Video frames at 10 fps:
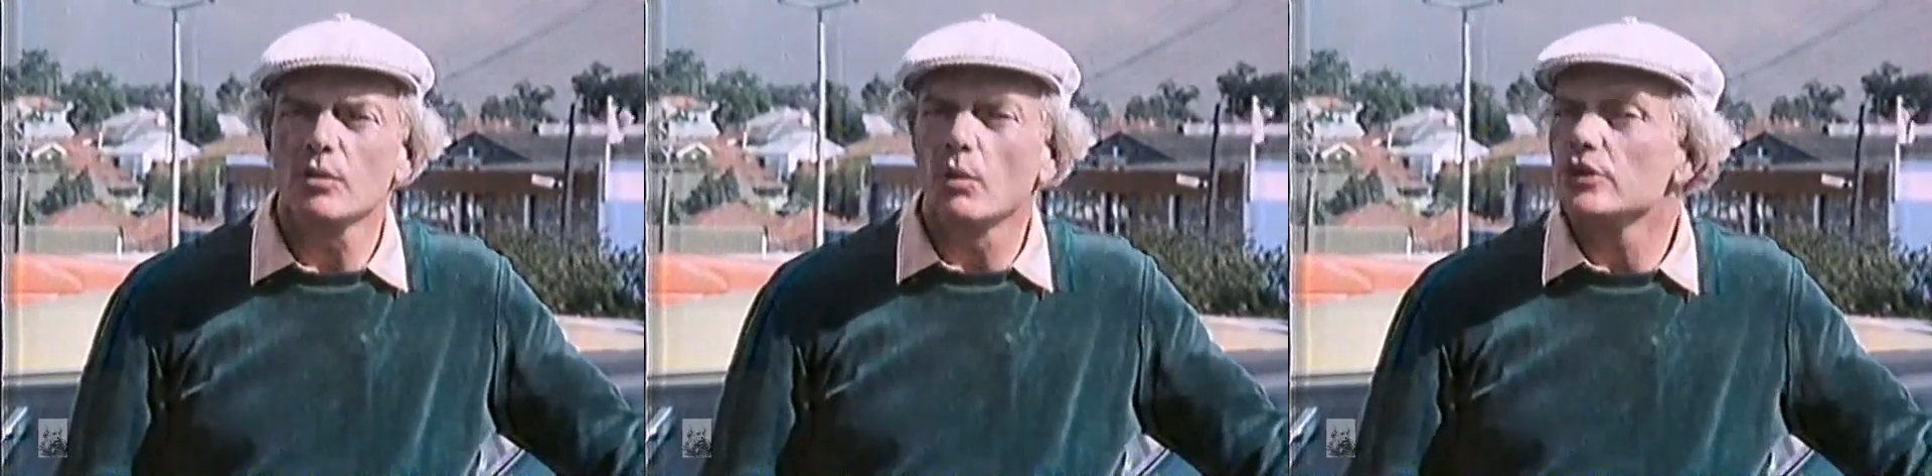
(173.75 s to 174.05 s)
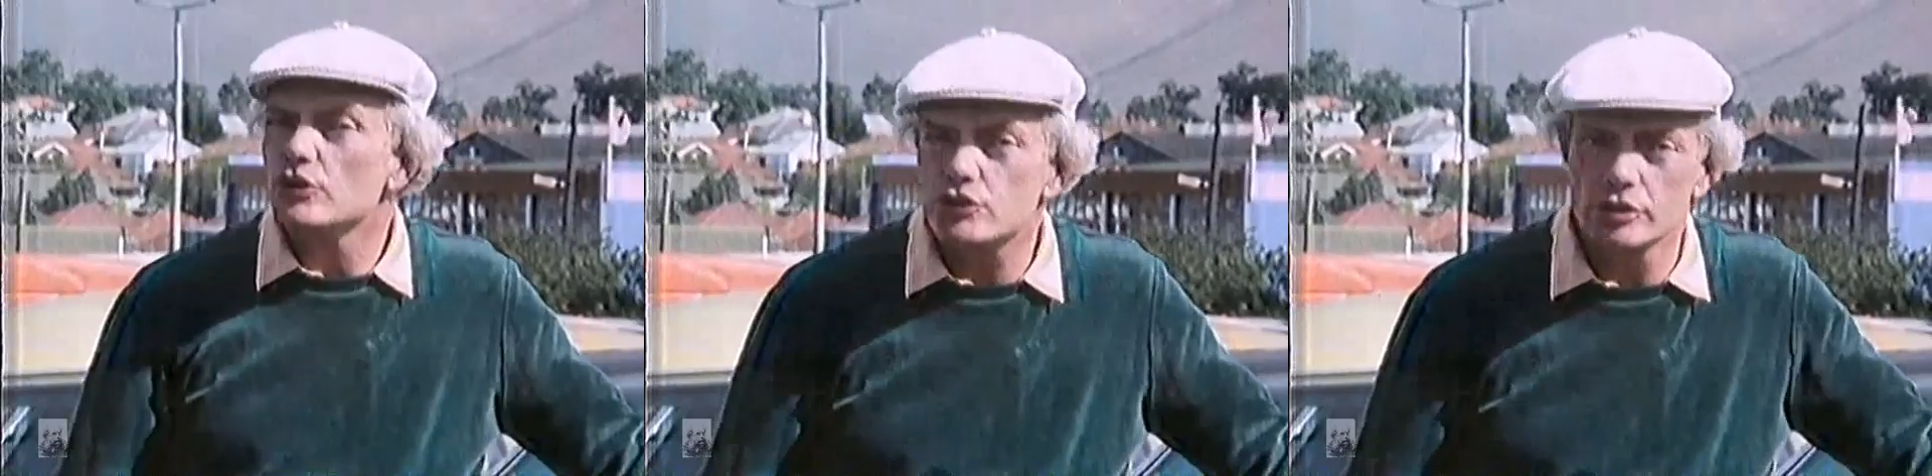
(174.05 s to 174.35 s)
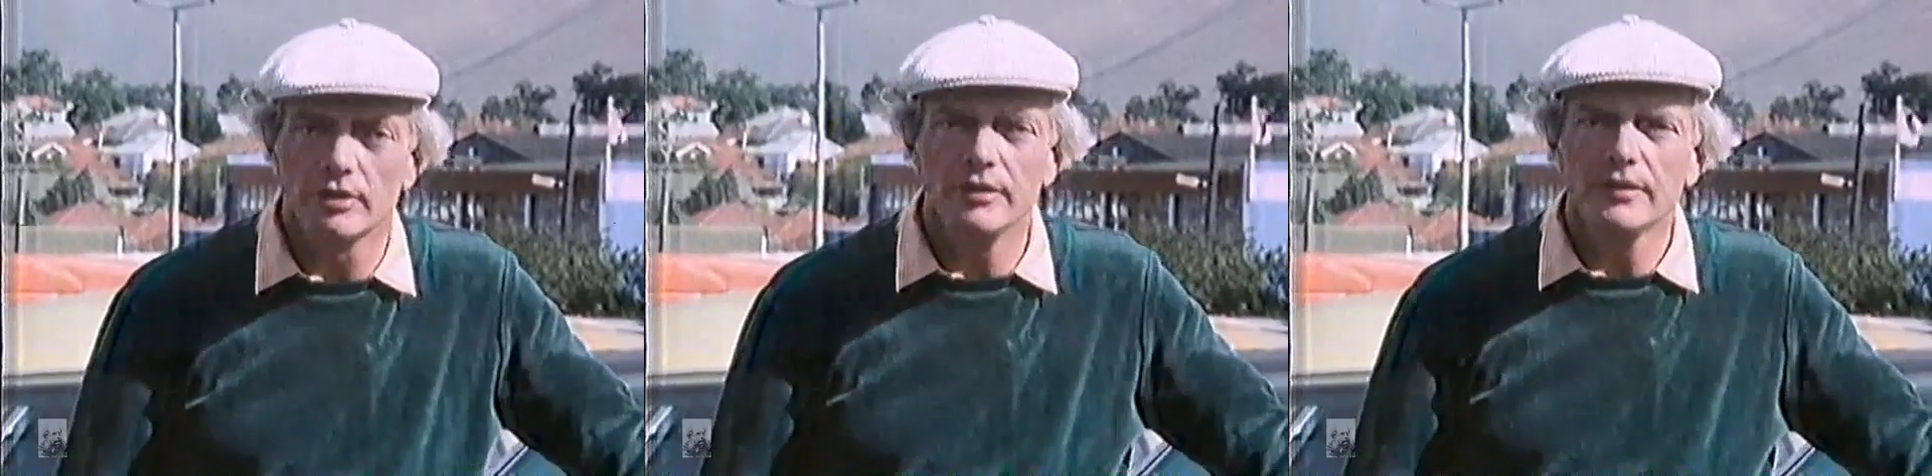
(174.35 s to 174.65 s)
when you
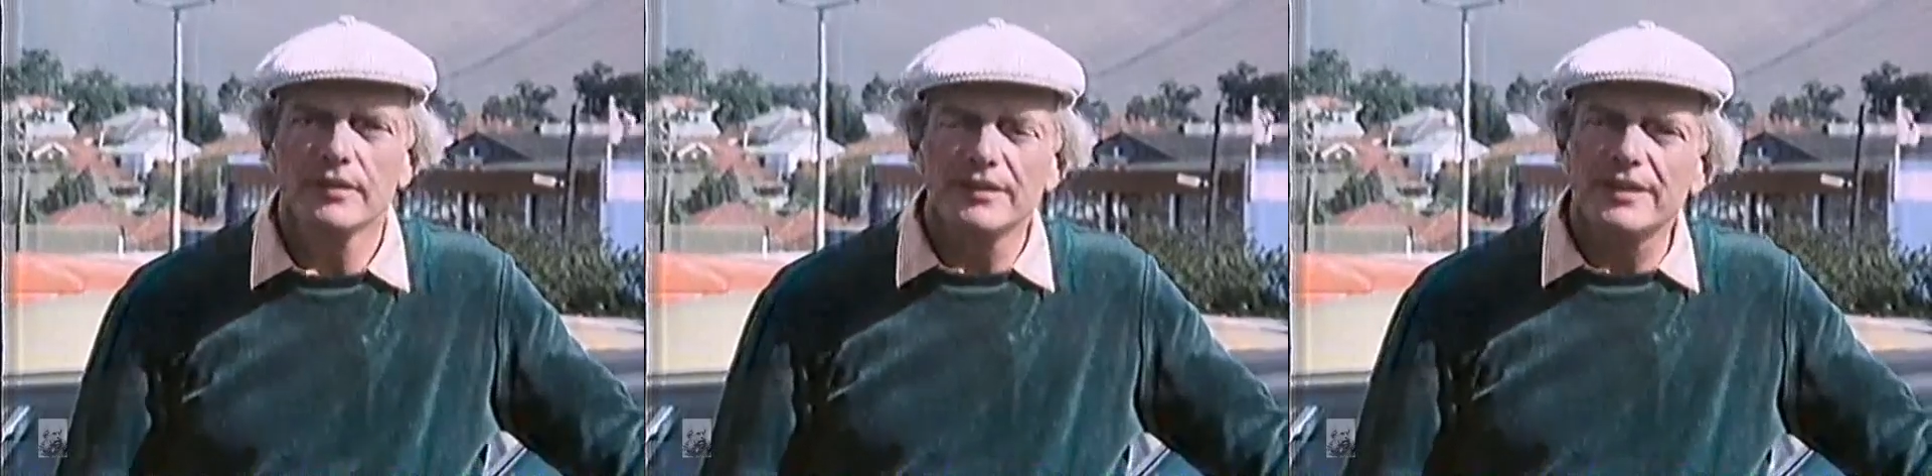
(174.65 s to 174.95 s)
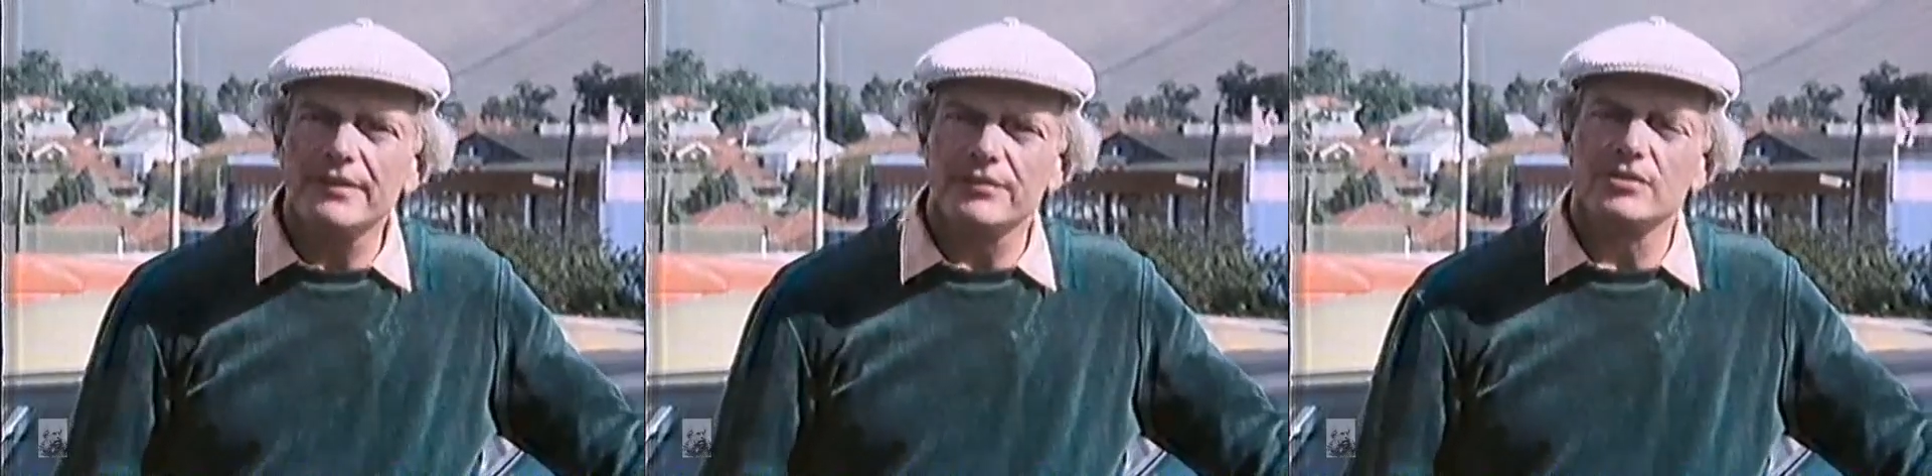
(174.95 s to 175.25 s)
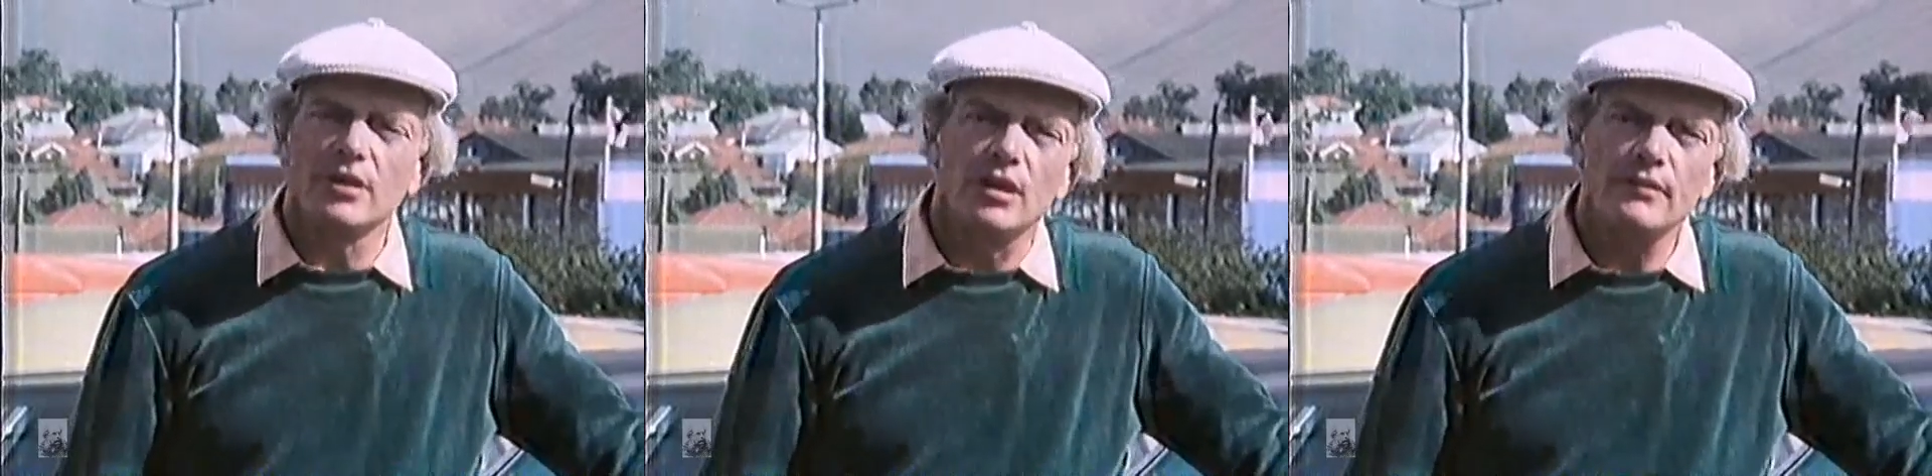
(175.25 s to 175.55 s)
should never
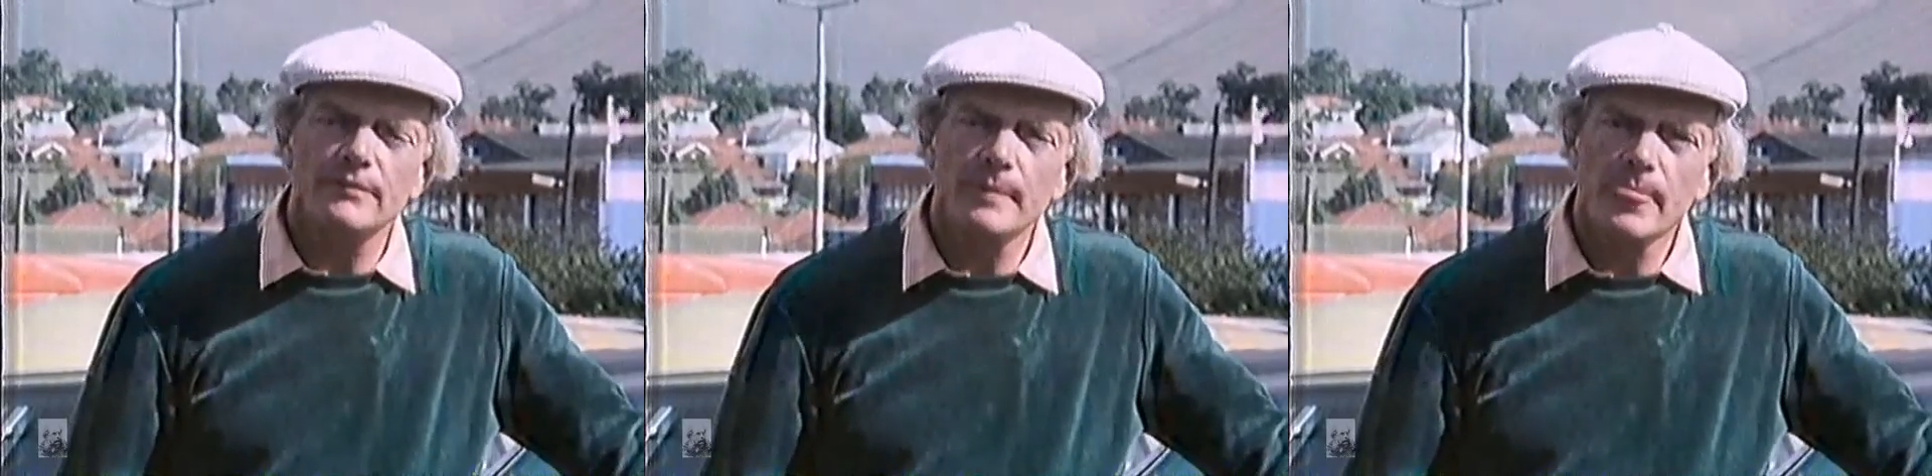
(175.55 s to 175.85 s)
drive.